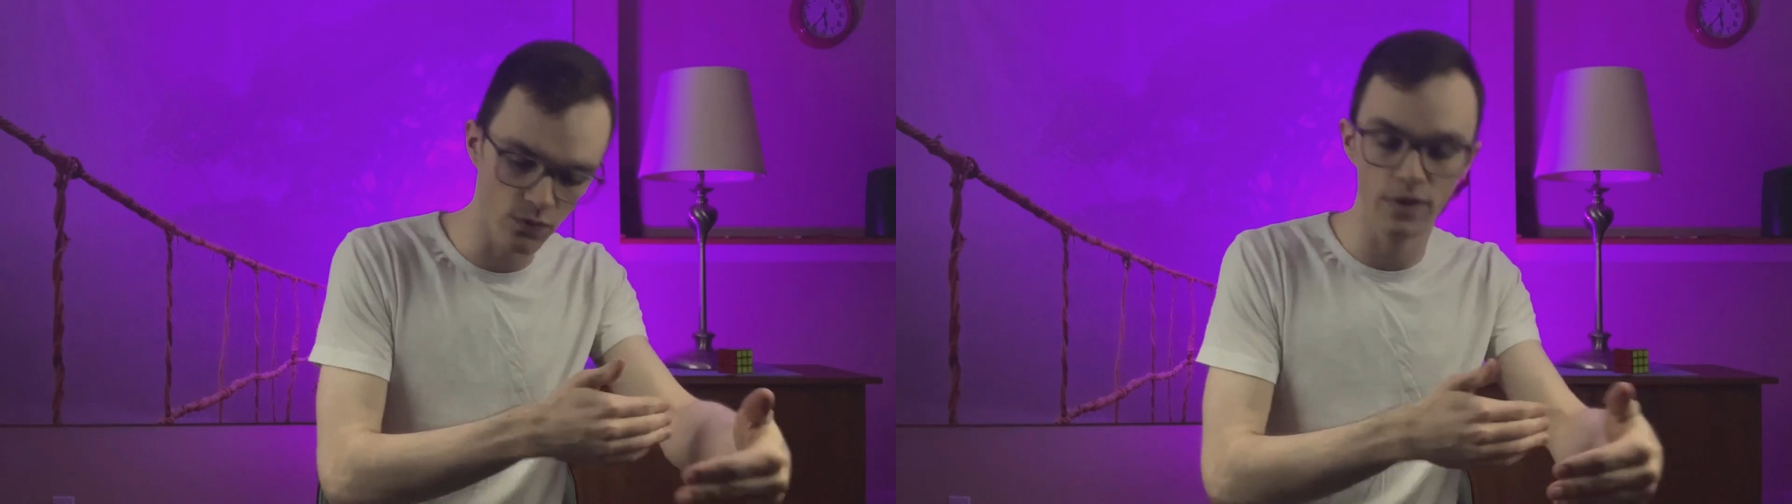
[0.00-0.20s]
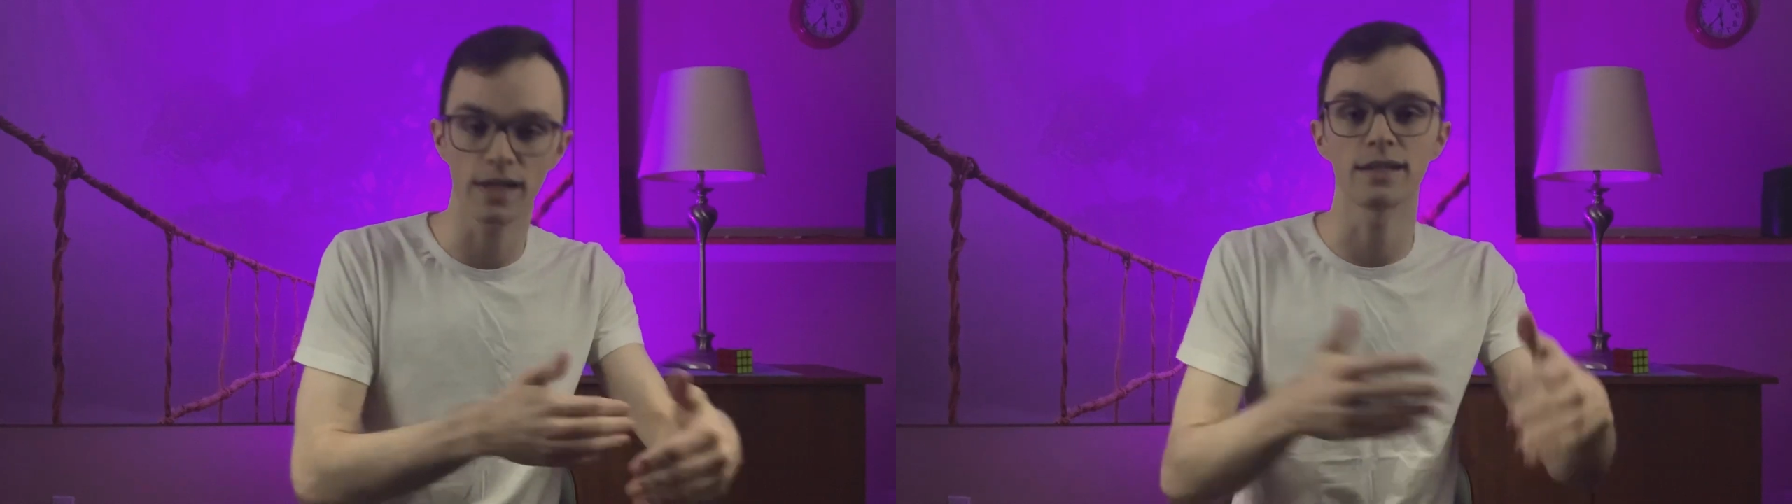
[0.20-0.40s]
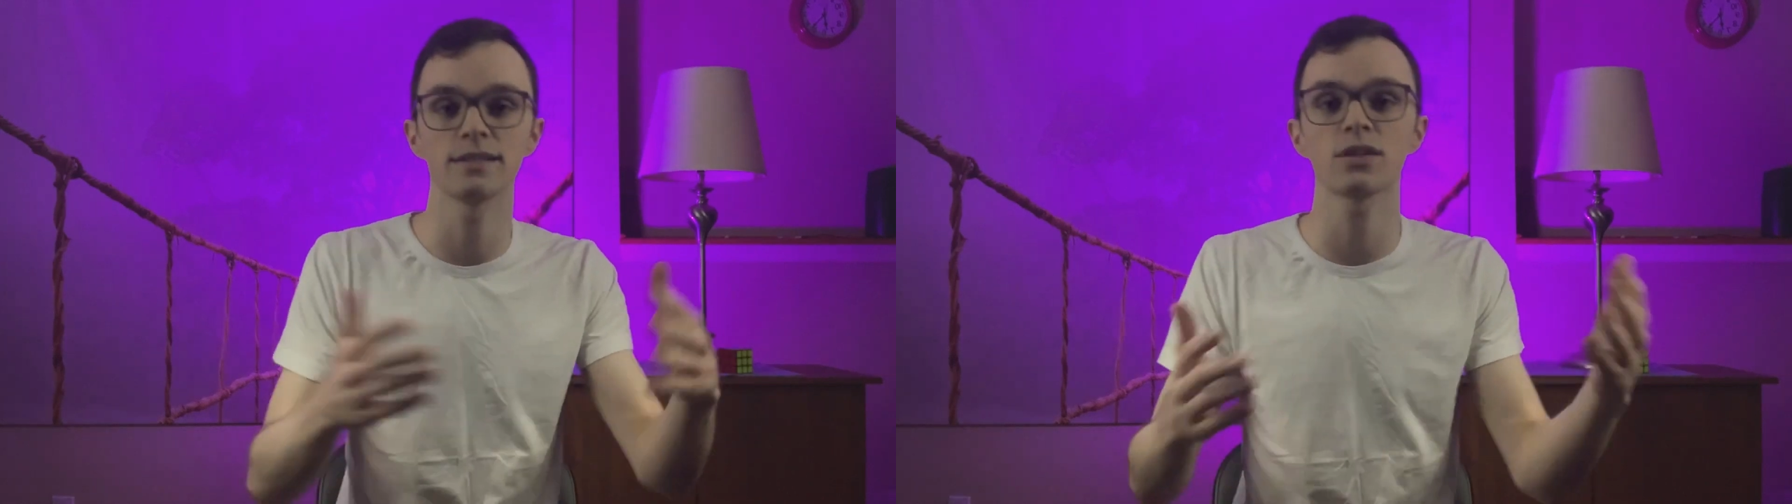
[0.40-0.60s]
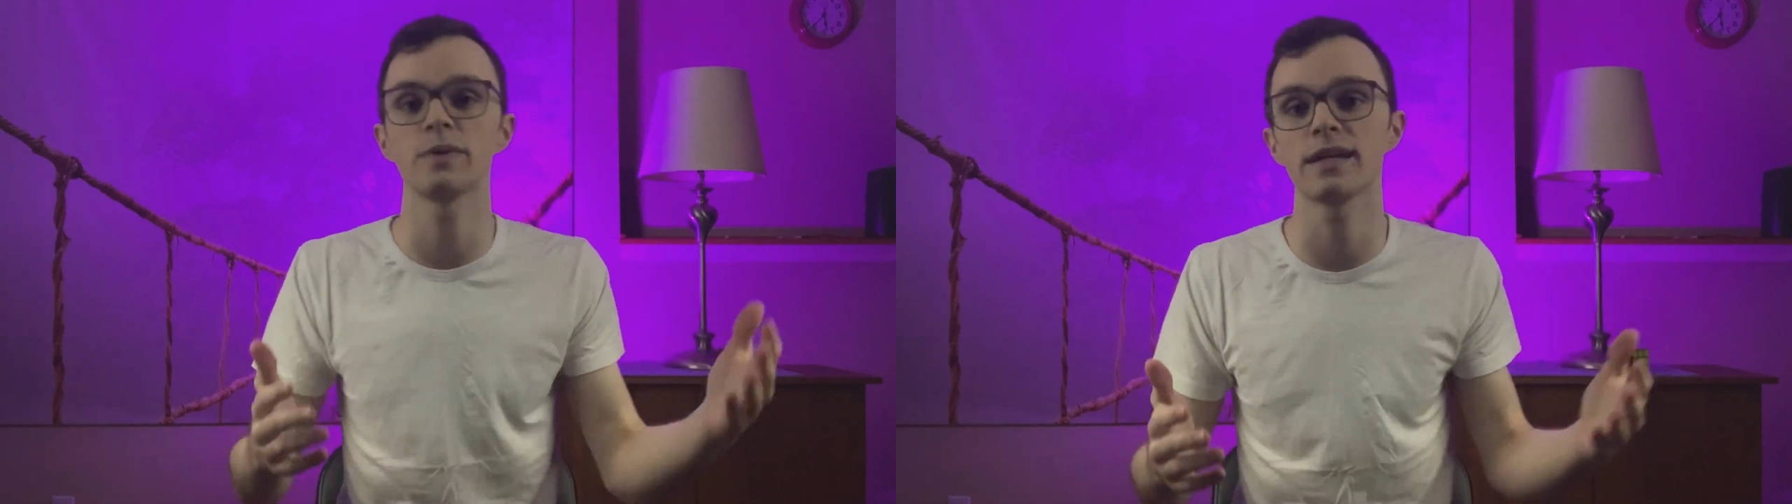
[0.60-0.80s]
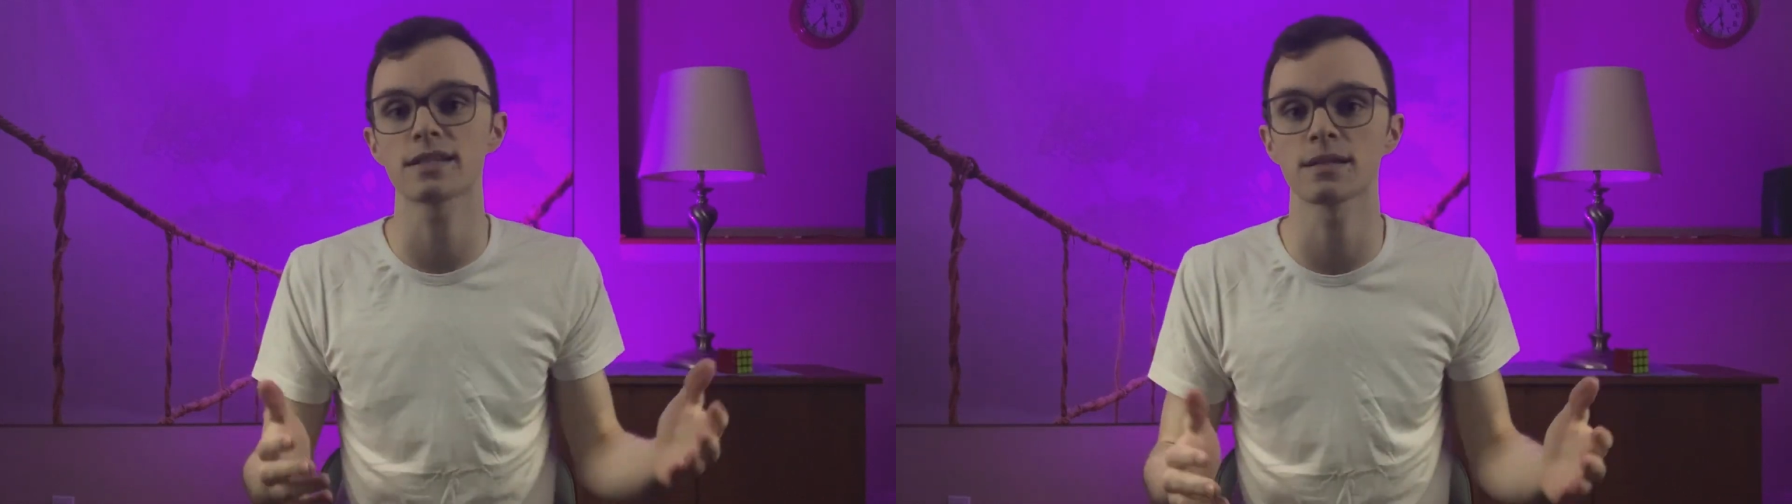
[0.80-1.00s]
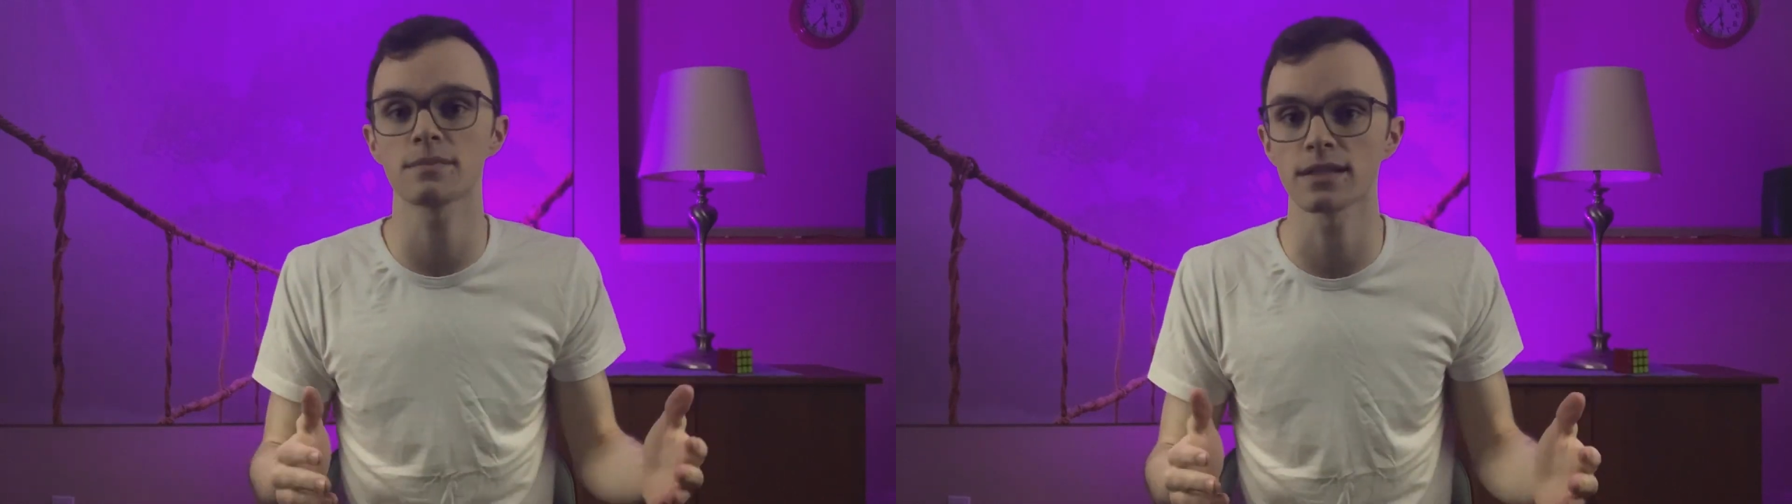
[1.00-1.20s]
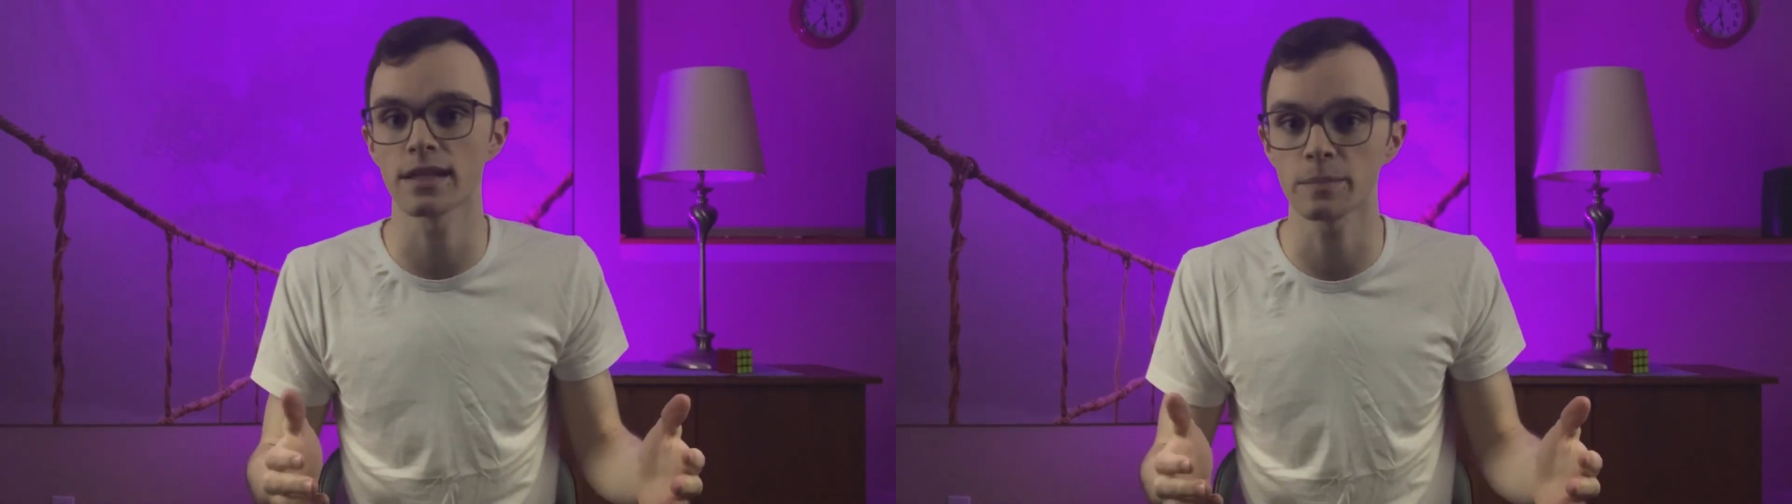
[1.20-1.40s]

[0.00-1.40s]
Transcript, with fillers: again until we get something like